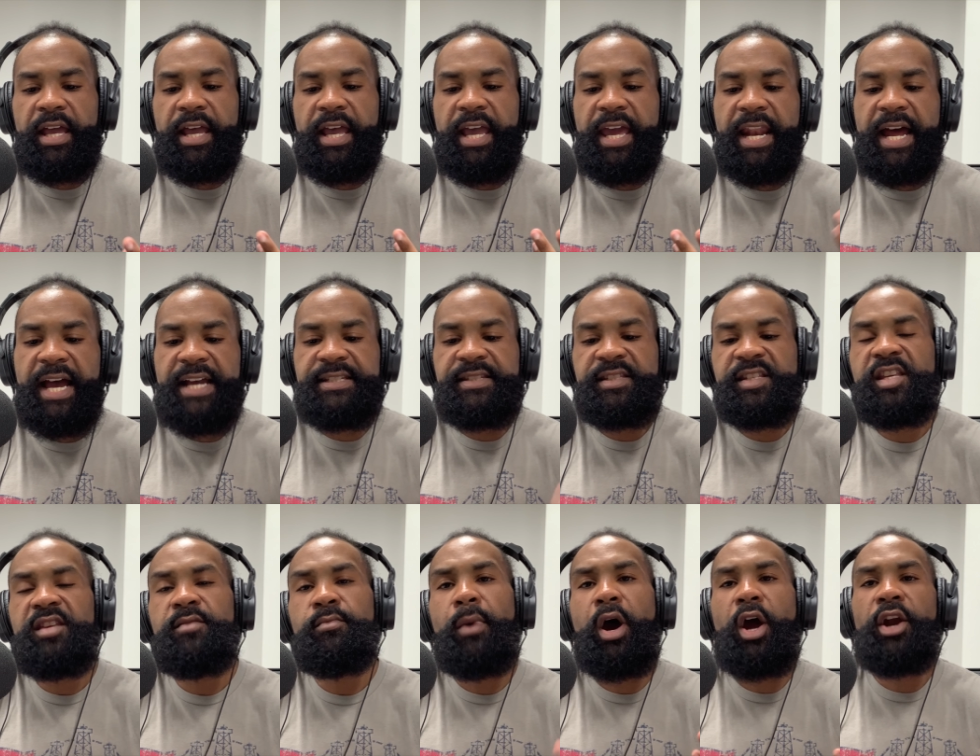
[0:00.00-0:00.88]
and I
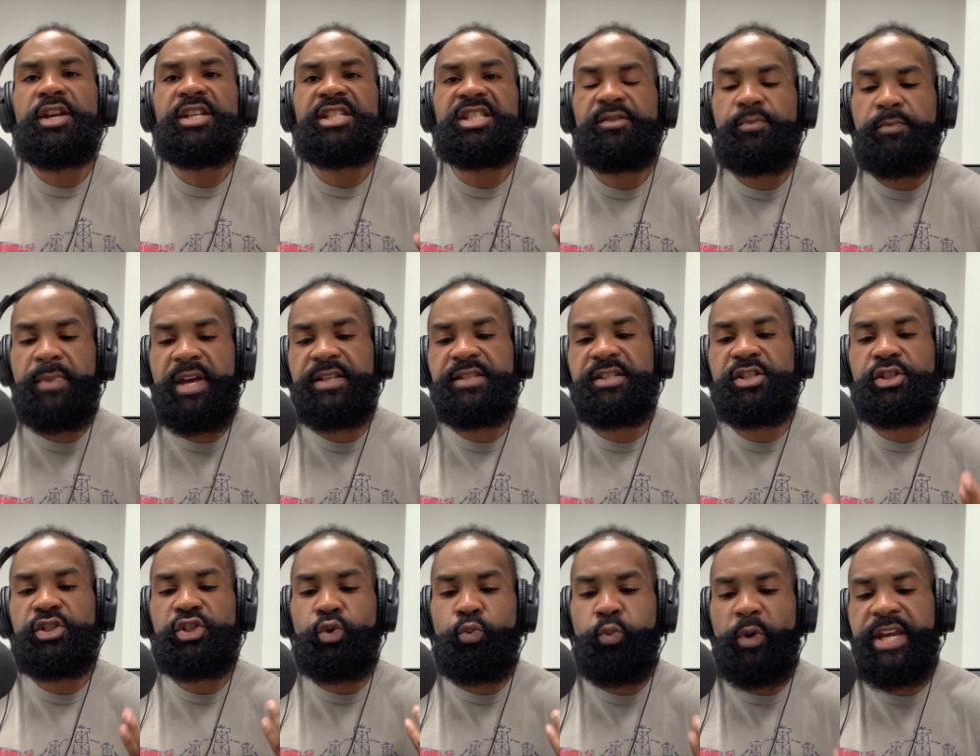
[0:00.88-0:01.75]
see Marty
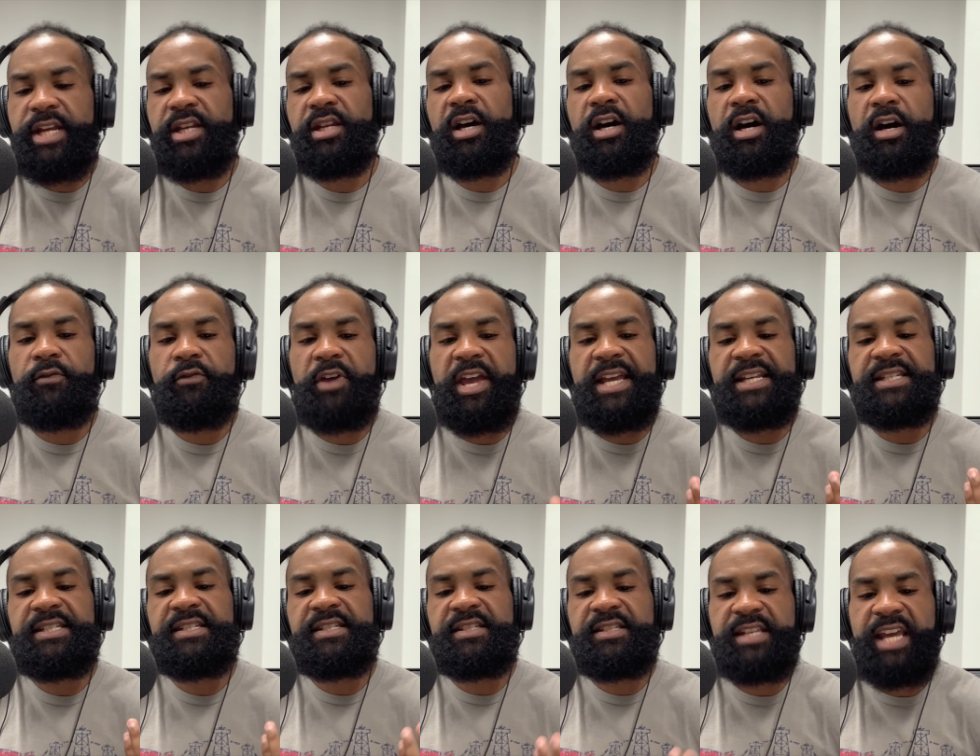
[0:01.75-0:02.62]
Smith's tweet of a
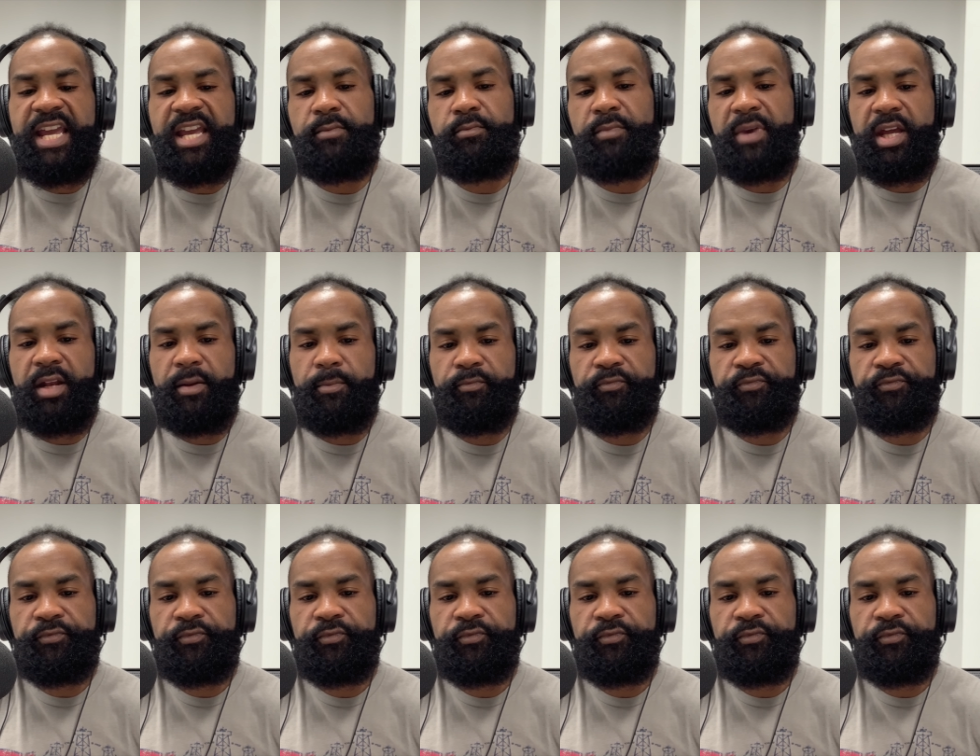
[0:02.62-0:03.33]
statement